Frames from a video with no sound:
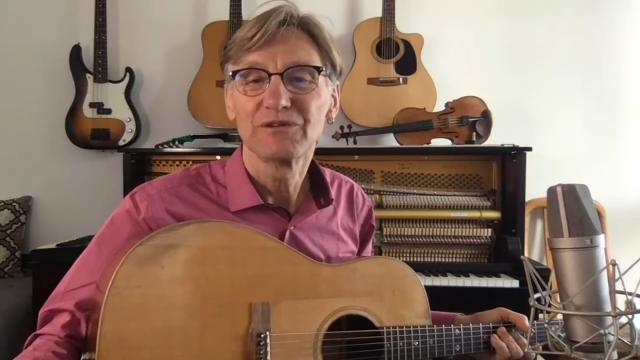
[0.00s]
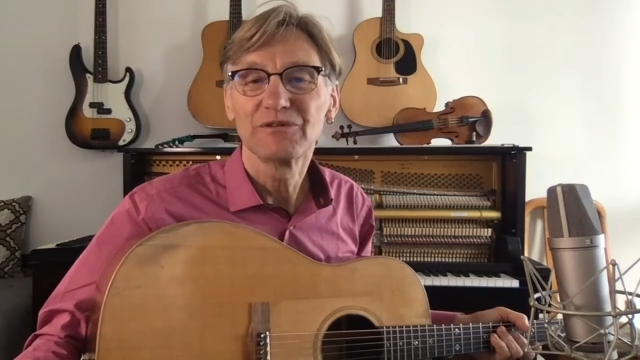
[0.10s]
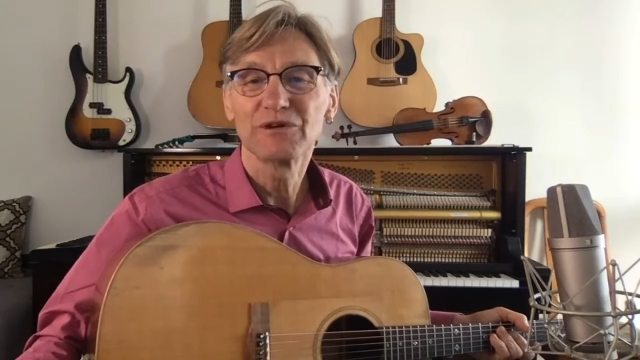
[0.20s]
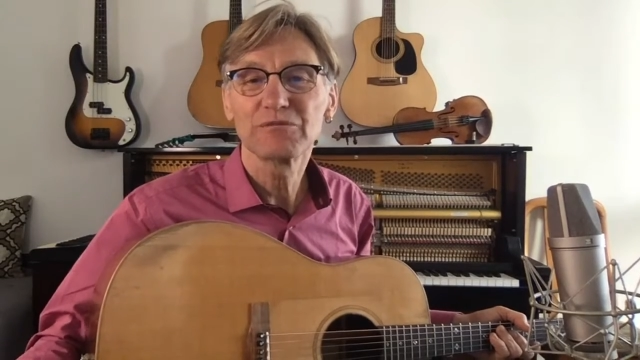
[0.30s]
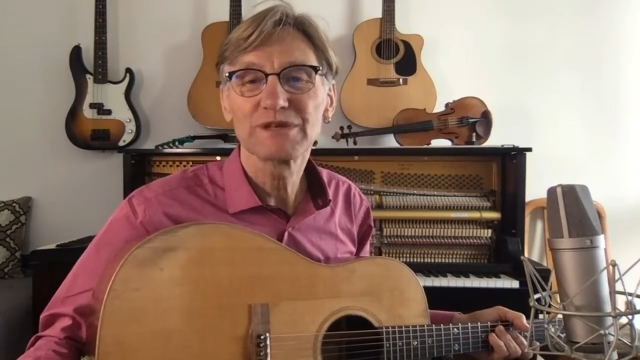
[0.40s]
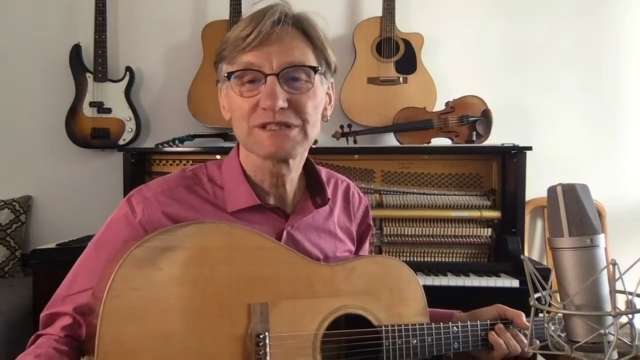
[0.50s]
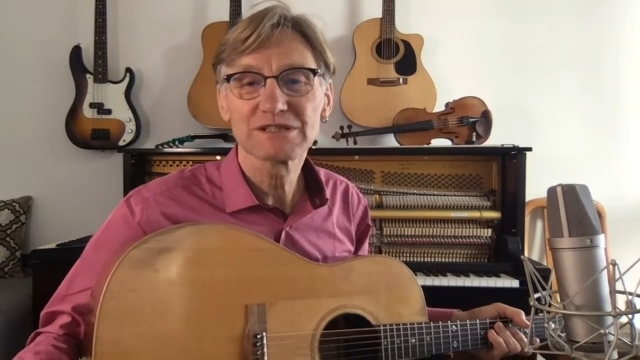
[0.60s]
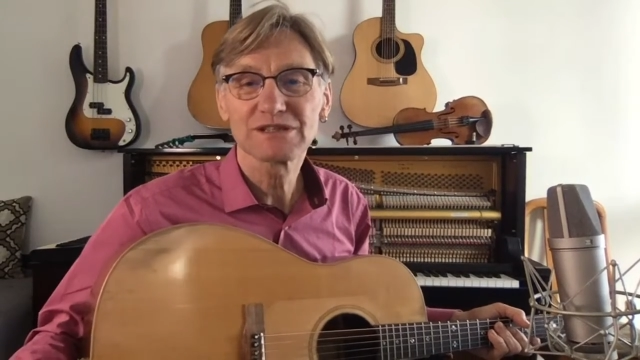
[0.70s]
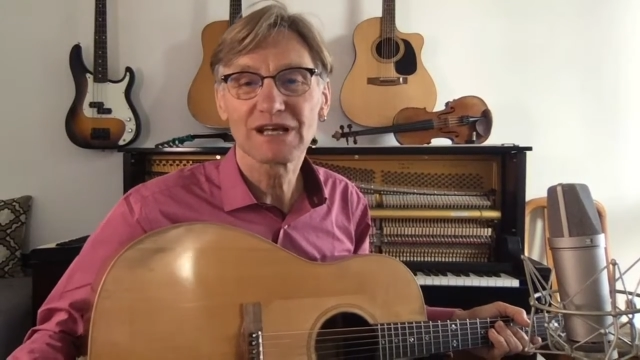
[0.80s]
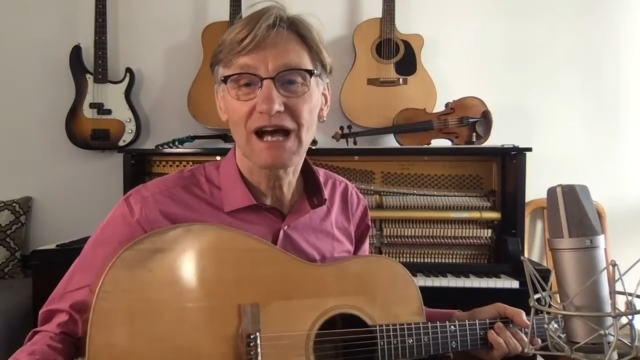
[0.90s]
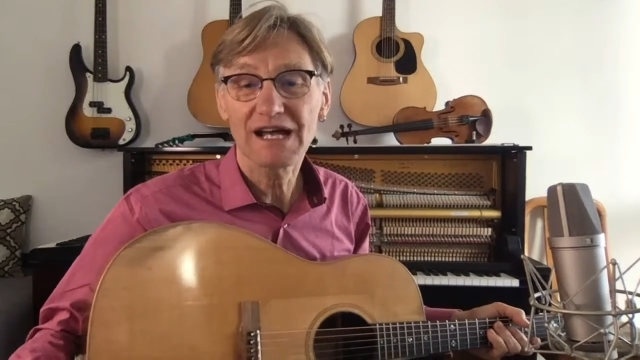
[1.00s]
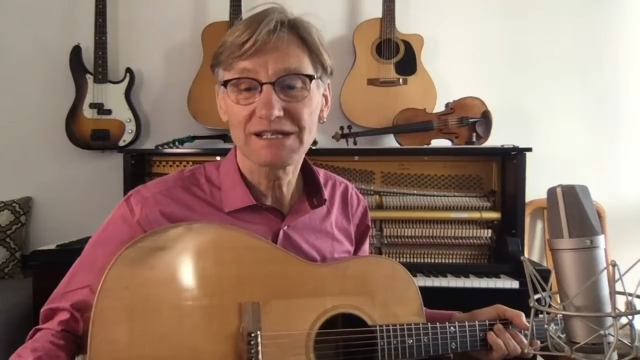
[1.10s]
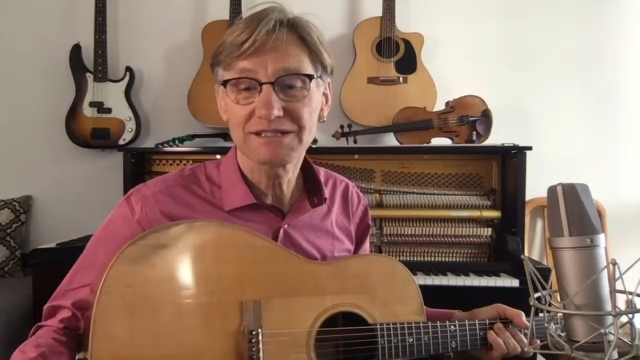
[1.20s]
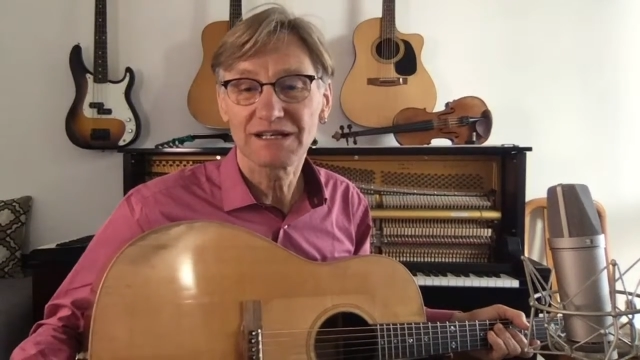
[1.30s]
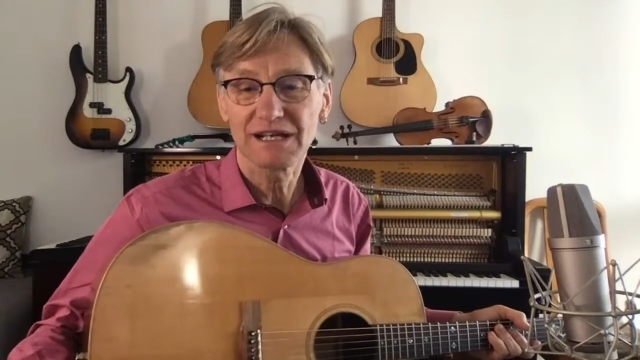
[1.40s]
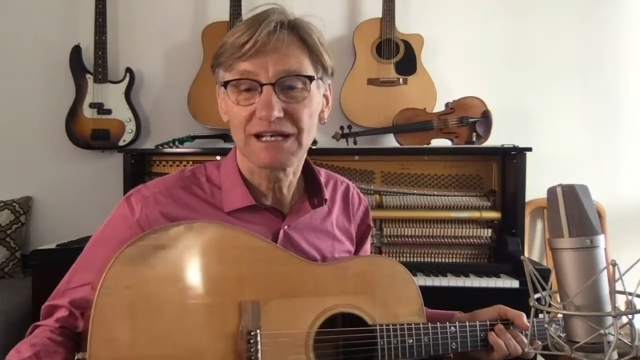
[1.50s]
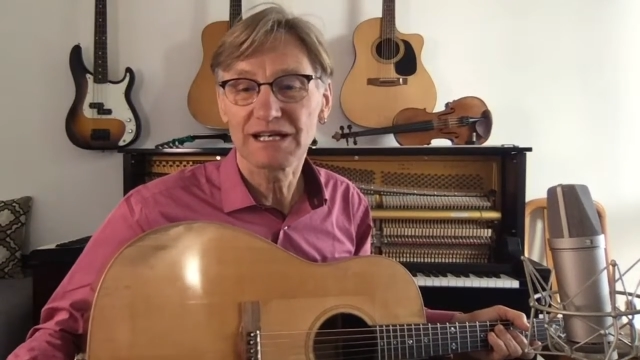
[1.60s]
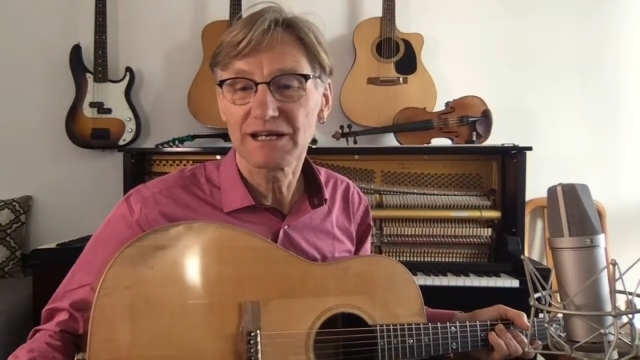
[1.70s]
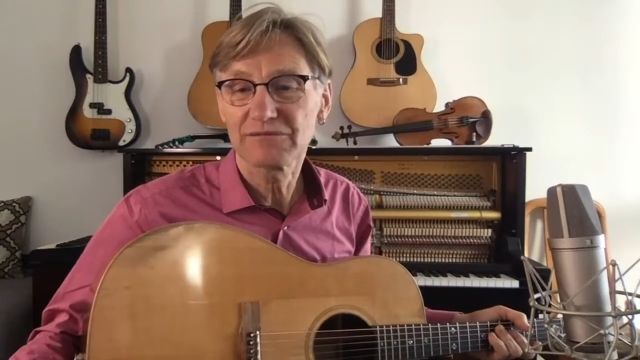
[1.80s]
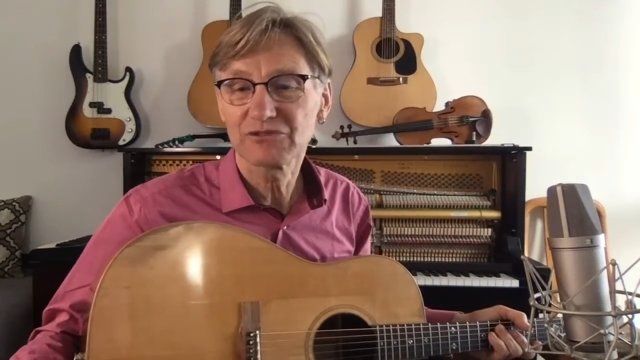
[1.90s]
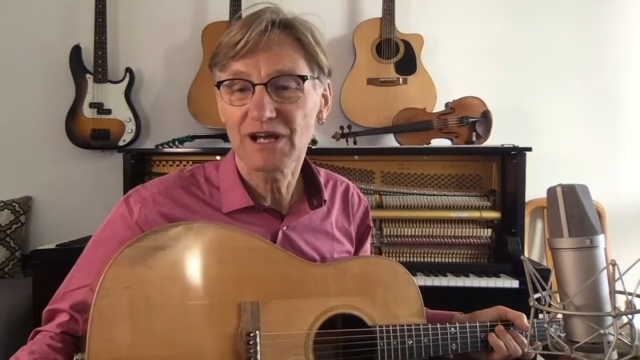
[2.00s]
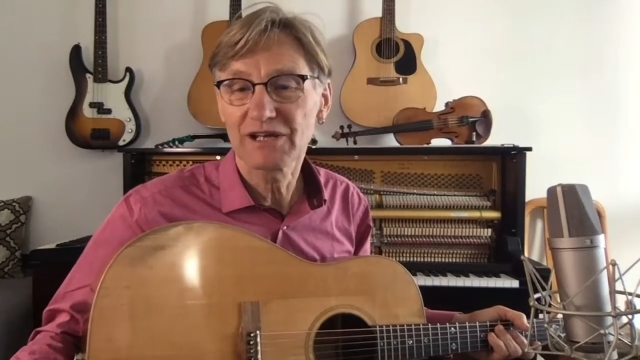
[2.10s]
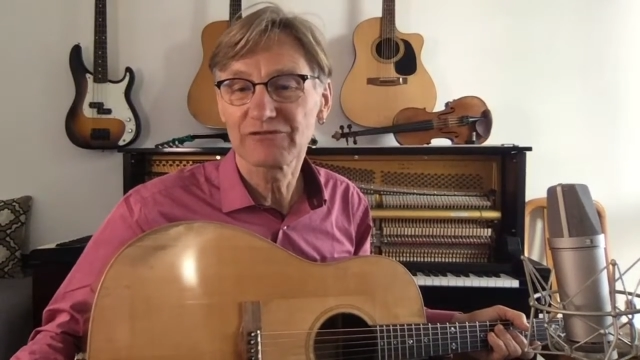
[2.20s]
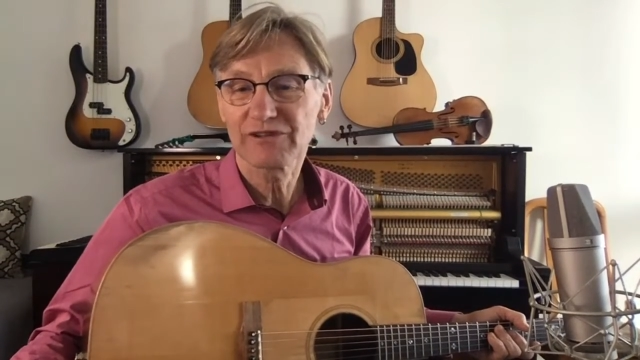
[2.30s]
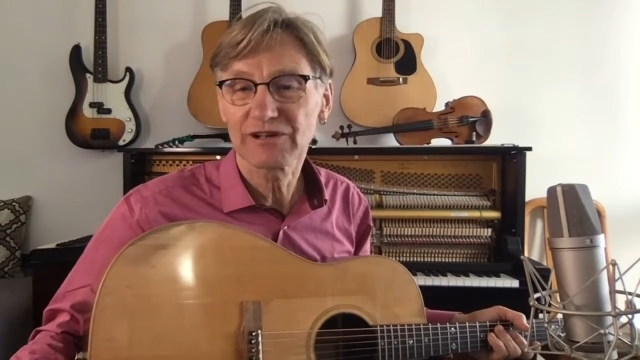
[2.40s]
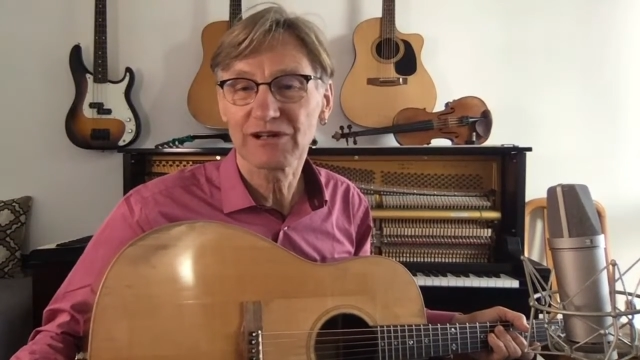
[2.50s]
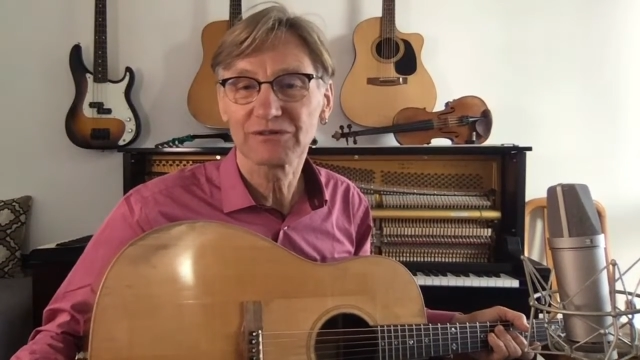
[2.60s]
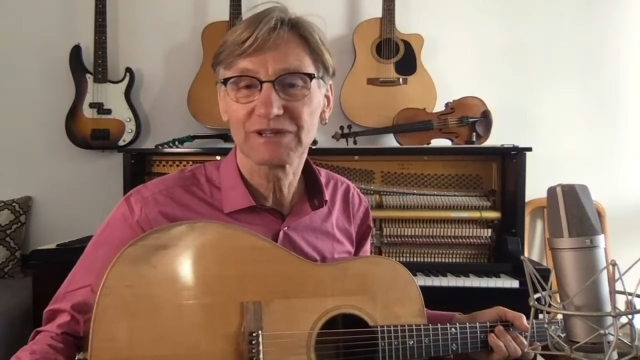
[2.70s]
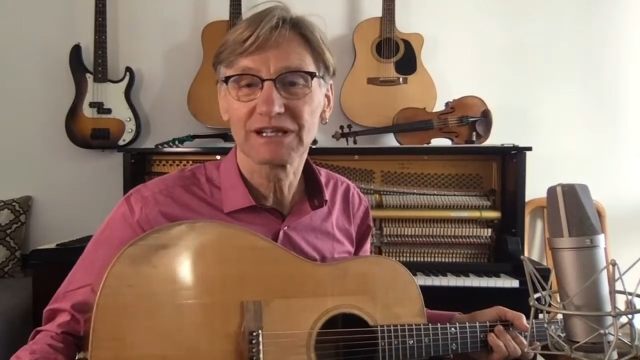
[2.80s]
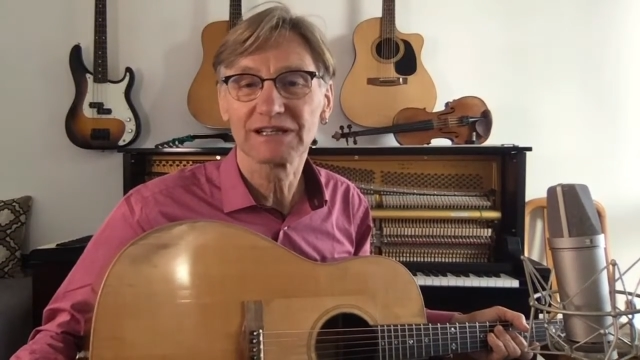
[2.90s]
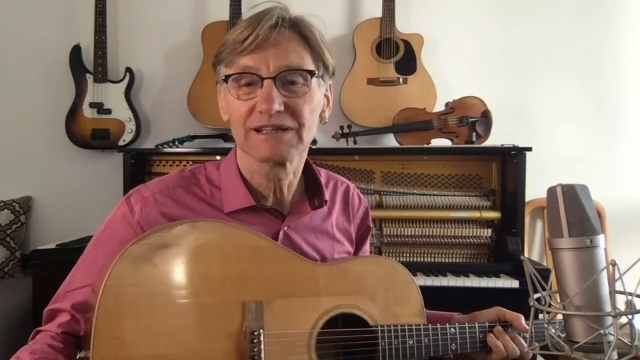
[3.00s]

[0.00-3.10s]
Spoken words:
We're in business, you guys. I am trying to figure out the